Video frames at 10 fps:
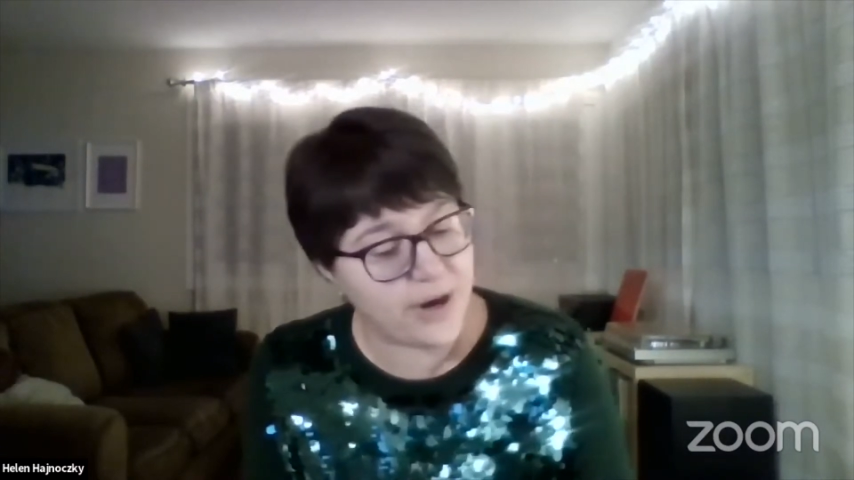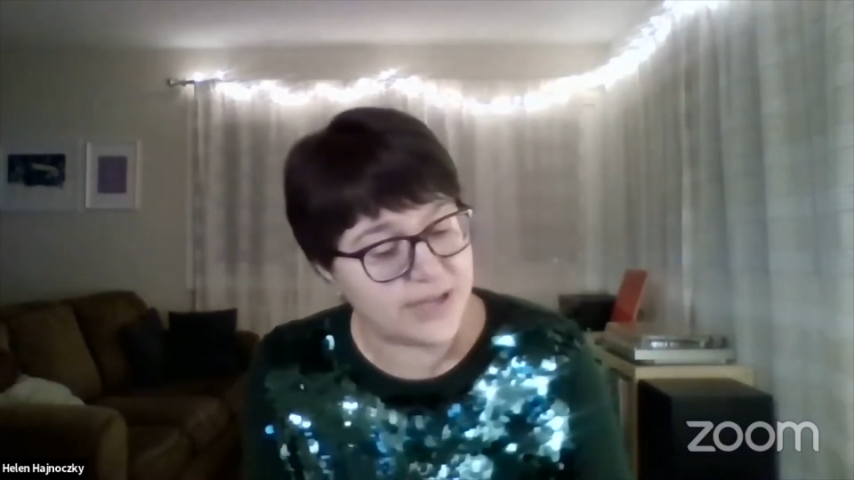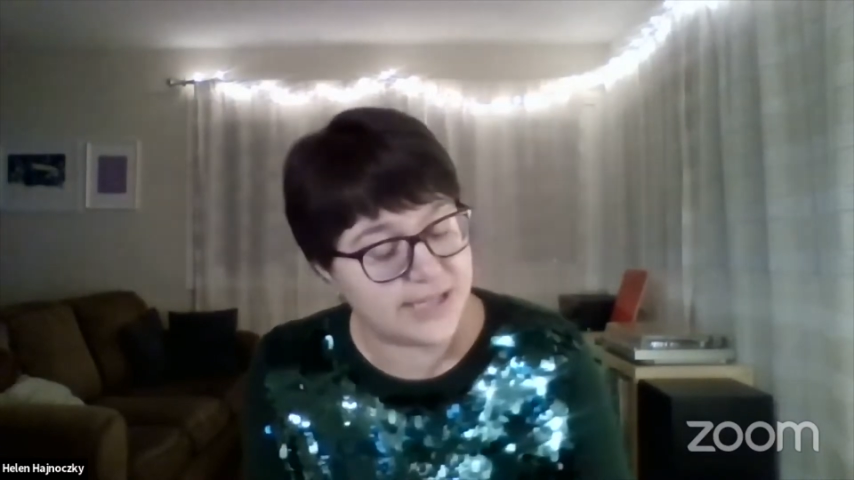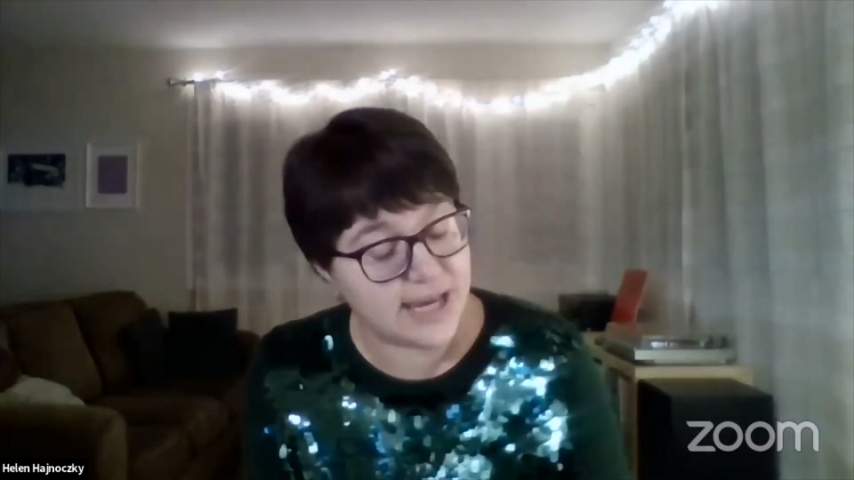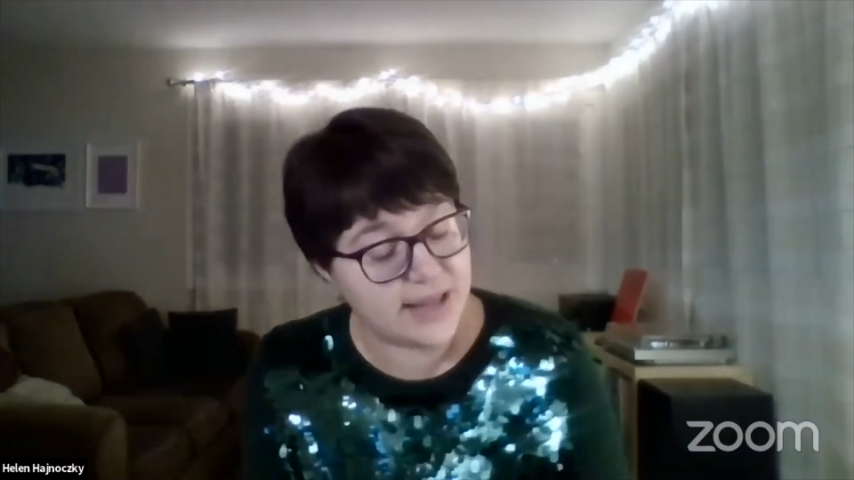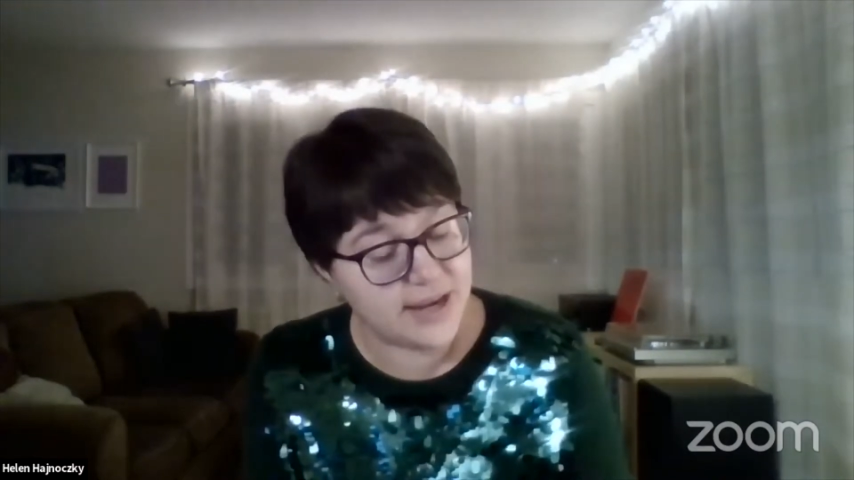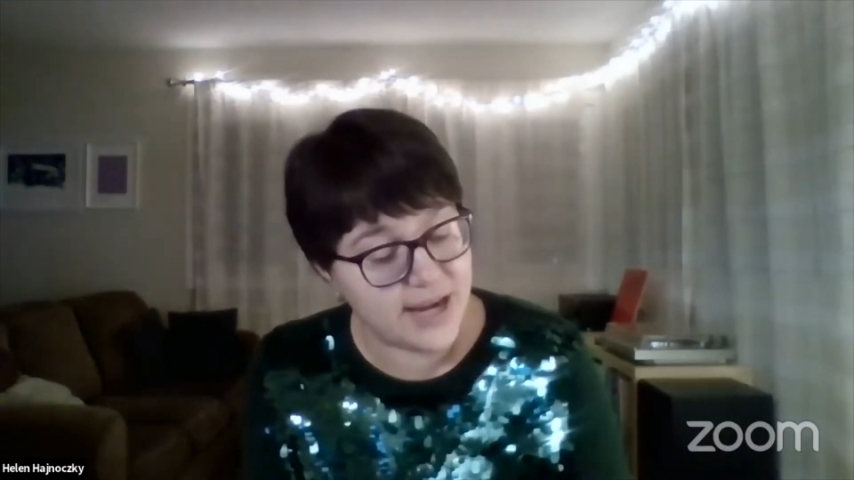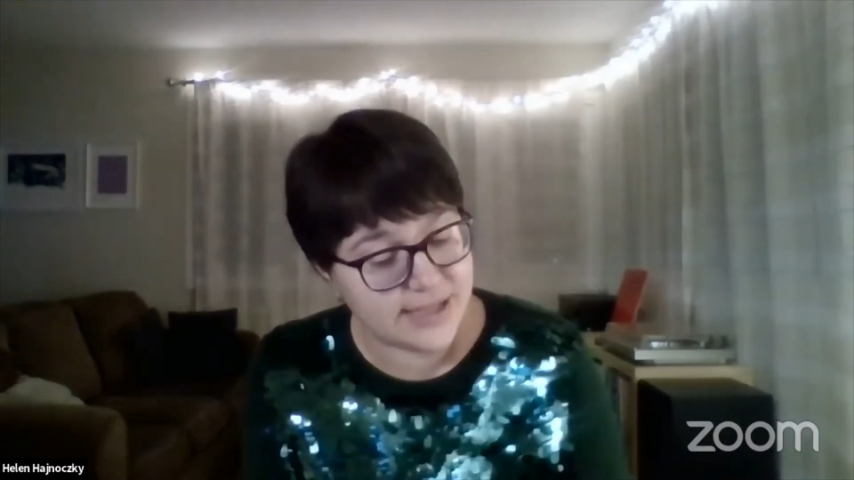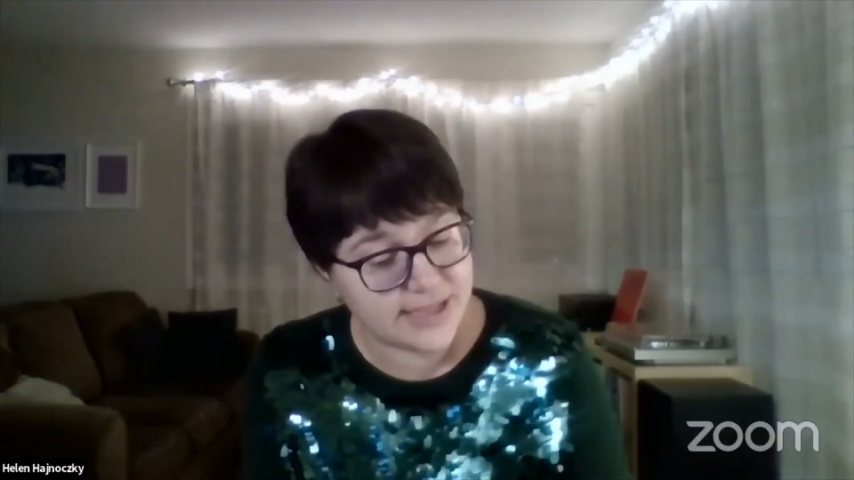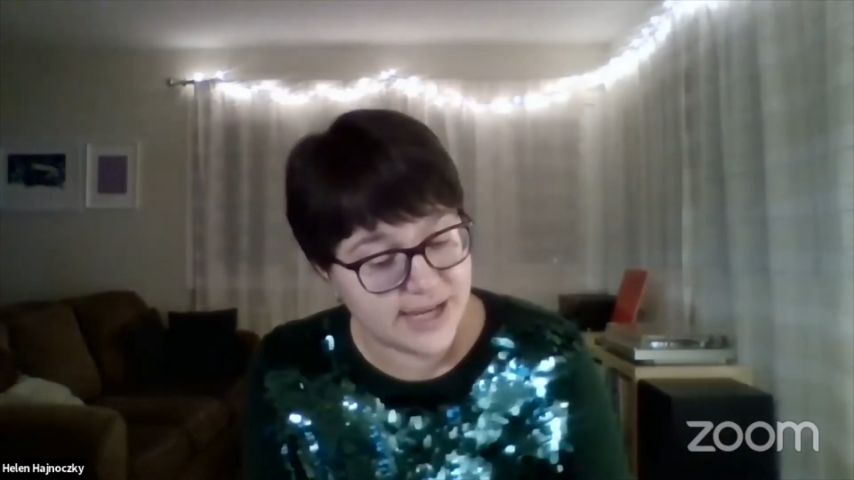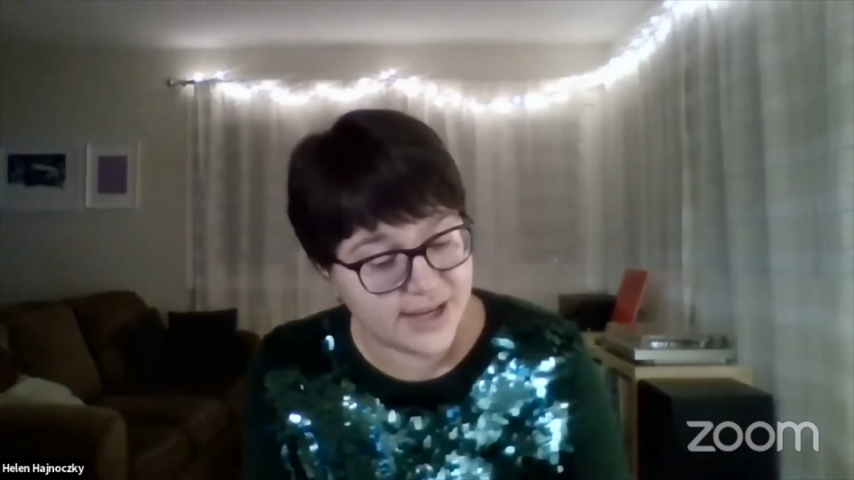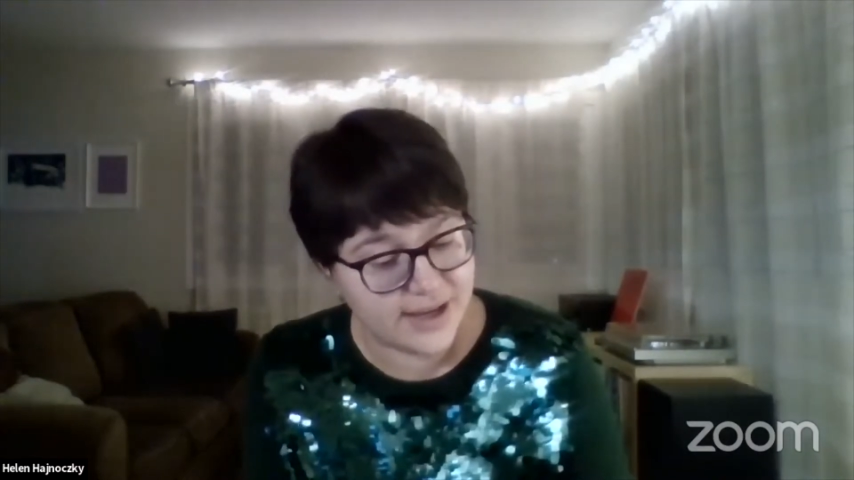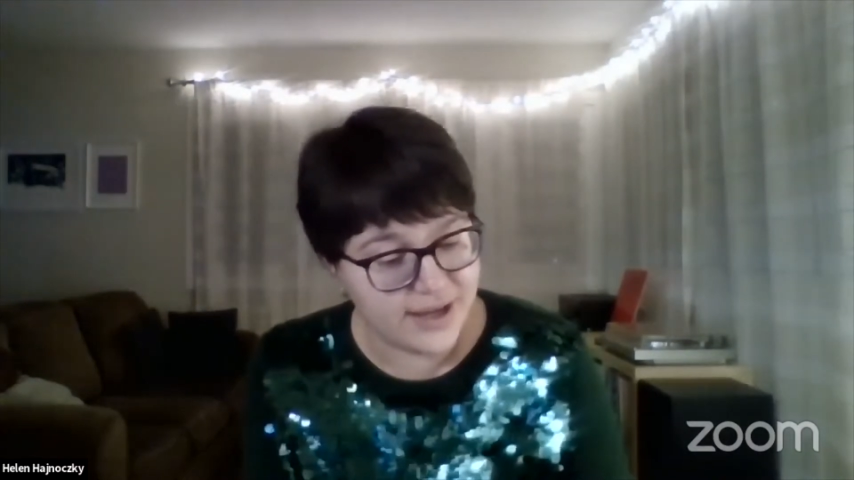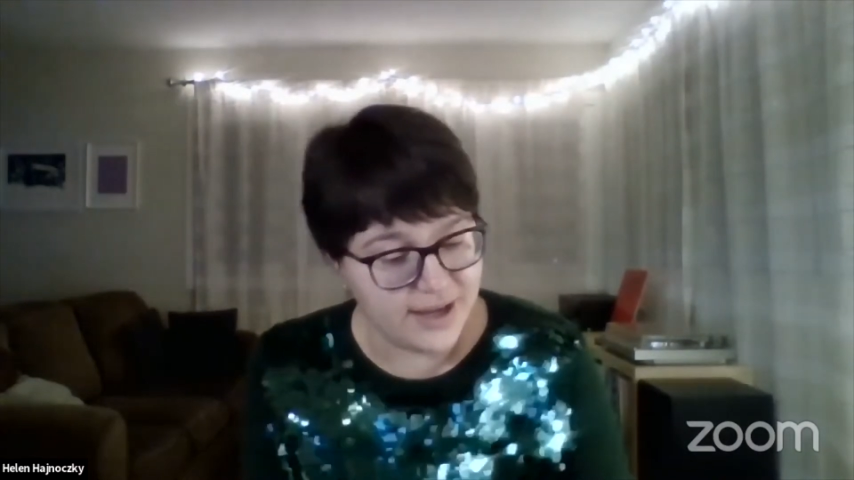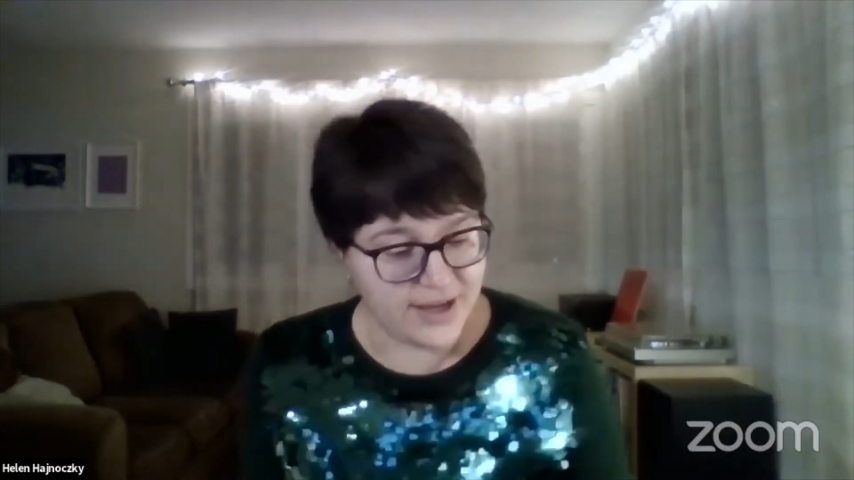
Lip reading: parts again the next day,